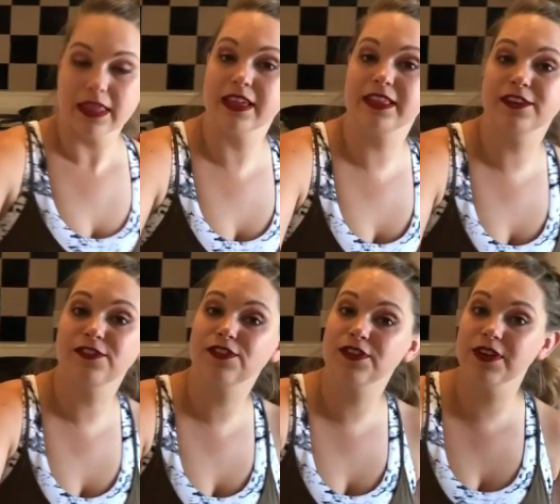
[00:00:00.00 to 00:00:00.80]
Let
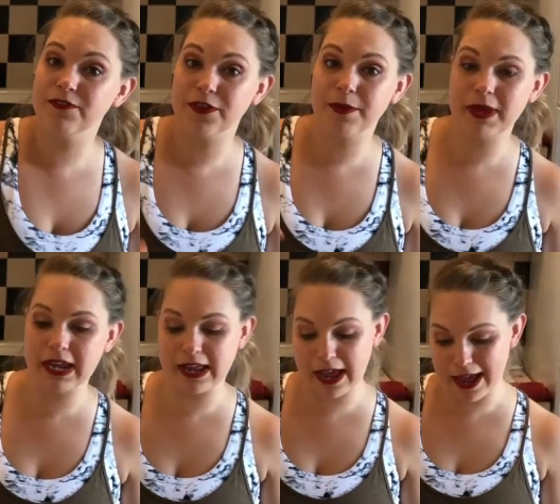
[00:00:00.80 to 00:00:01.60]
that stir in for a
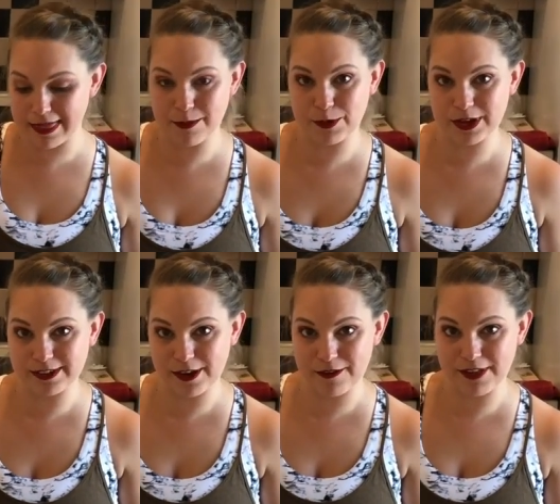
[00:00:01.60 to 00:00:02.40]
minute, and then we'll
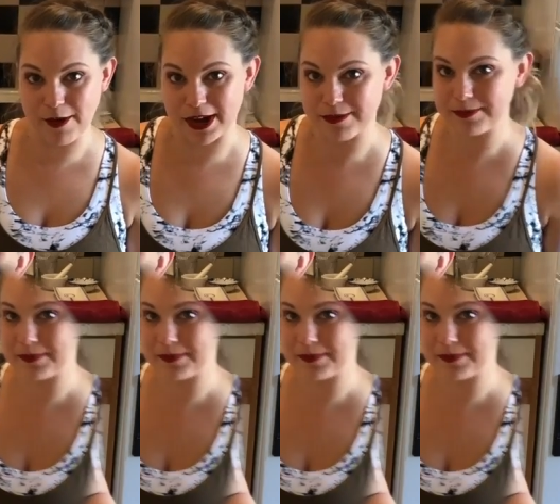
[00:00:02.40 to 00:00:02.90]
get to our flour.